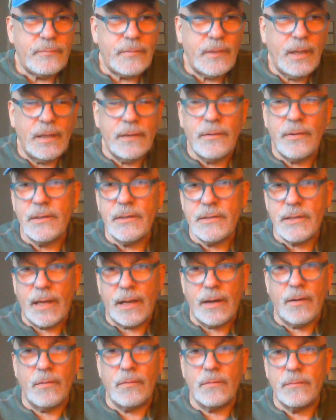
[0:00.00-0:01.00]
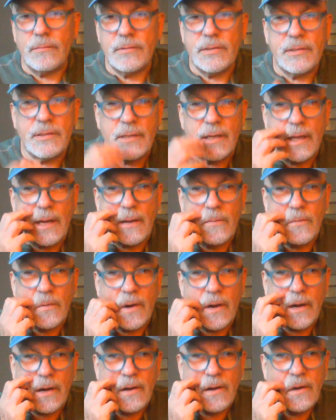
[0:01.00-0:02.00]
And there is that old study
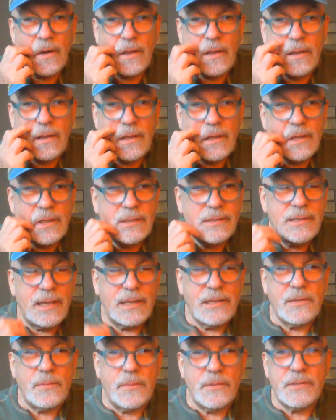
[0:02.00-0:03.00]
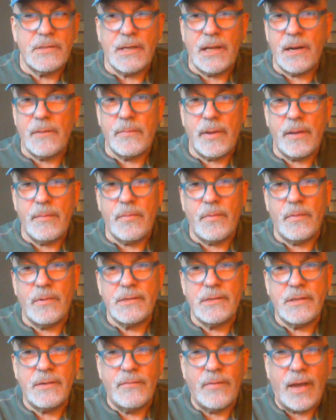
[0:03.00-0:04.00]
where 60% of people will
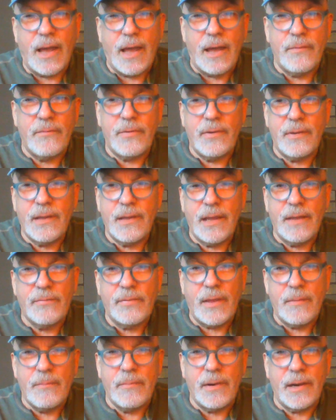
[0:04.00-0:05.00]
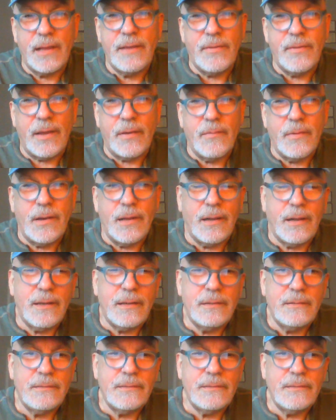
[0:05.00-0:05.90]
survive if they believe they will.